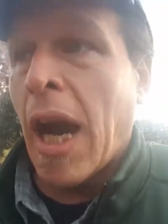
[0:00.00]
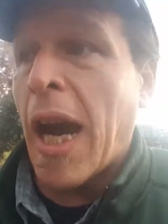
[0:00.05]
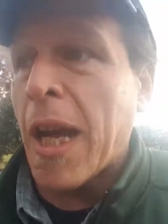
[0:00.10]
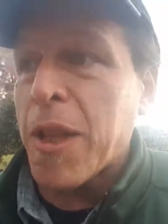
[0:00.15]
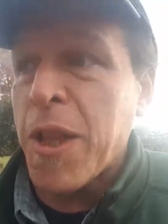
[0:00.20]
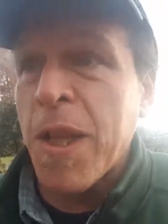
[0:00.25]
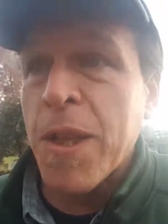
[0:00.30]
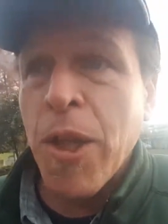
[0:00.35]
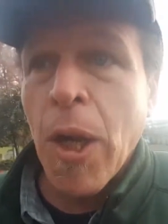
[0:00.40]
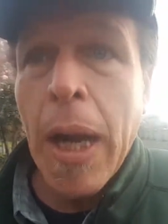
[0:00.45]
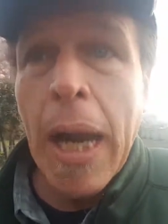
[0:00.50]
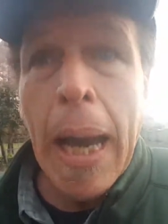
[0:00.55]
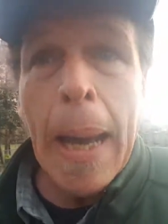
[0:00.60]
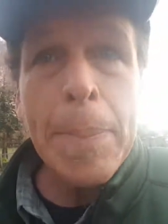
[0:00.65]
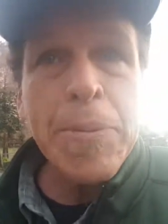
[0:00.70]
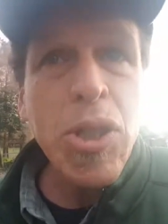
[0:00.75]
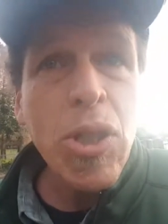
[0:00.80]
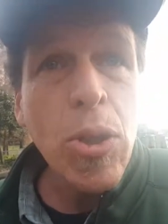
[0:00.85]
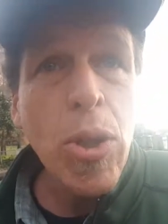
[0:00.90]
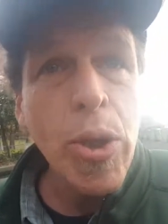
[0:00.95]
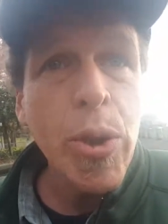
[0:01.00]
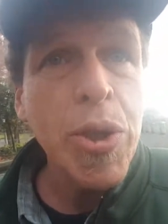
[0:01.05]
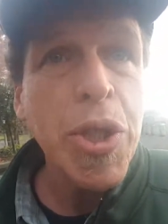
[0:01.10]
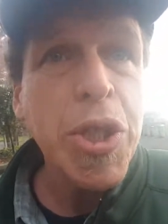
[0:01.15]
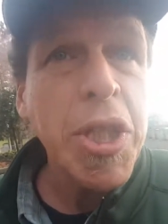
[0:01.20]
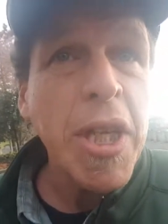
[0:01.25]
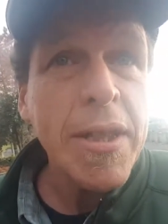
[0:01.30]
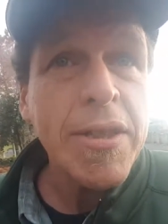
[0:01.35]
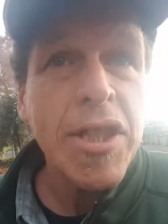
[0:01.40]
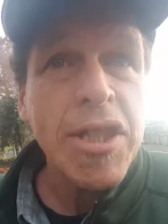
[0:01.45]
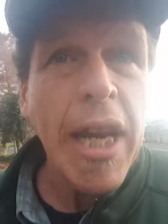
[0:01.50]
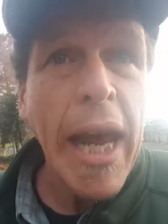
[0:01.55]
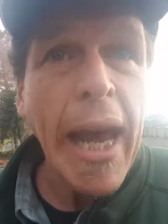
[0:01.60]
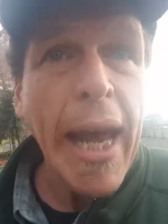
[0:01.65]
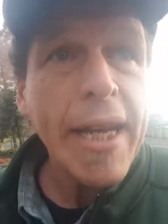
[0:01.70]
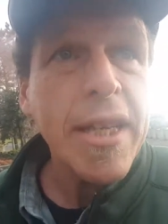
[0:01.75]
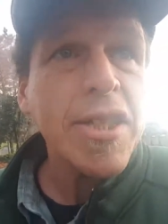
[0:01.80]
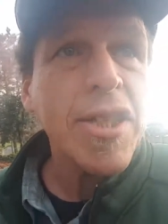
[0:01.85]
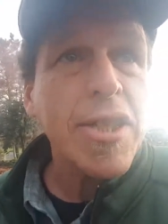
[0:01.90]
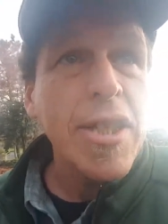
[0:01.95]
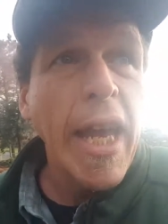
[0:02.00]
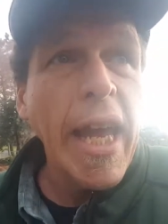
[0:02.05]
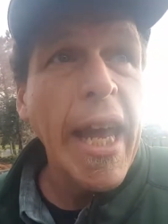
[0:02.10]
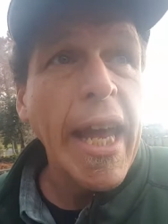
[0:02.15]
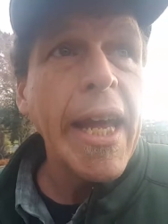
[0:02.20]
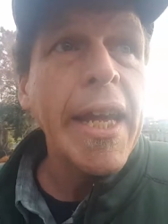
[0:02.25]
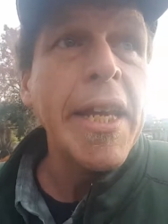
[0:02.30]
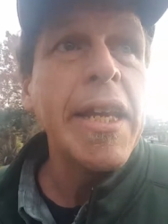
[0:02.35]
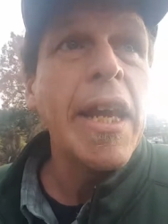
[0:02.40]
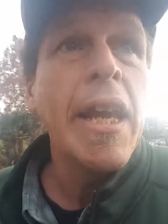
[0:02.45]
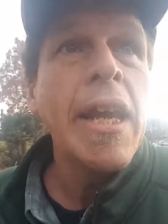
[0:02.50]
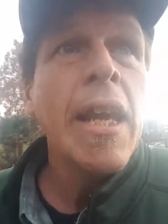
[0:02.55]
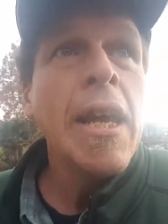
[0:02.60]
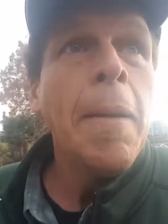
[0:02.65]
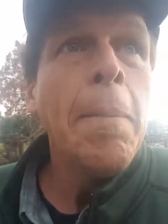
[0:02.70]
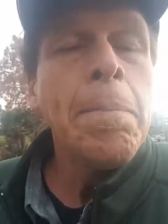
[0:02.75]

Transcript: I think they're absolute shit stacks and